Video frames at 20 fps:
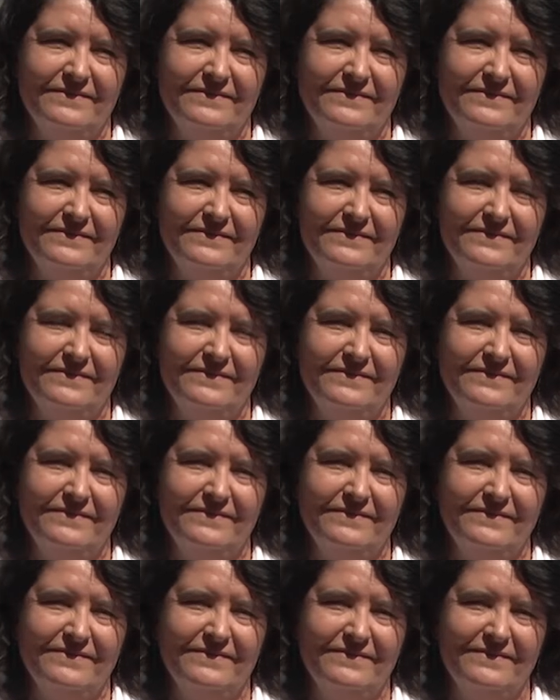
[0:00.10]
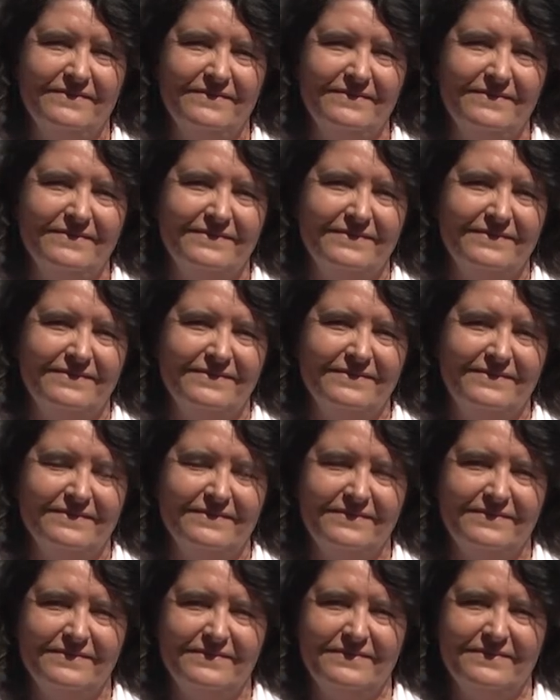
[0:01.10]

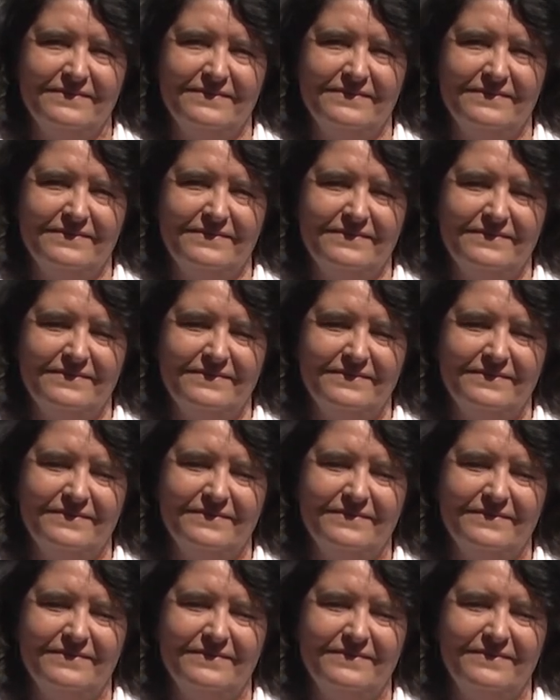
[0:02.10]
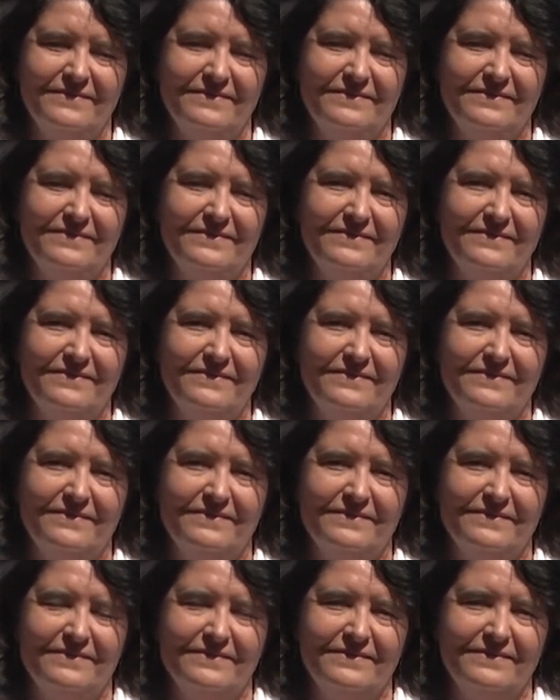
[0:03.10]

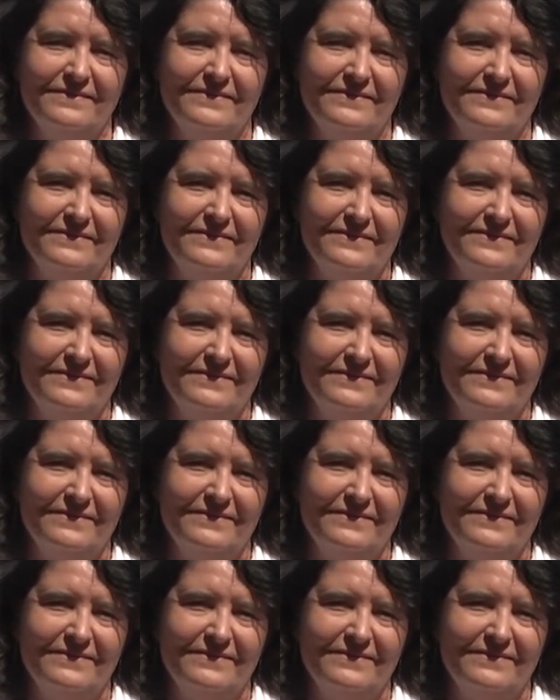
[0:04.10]
The person shown says nothing.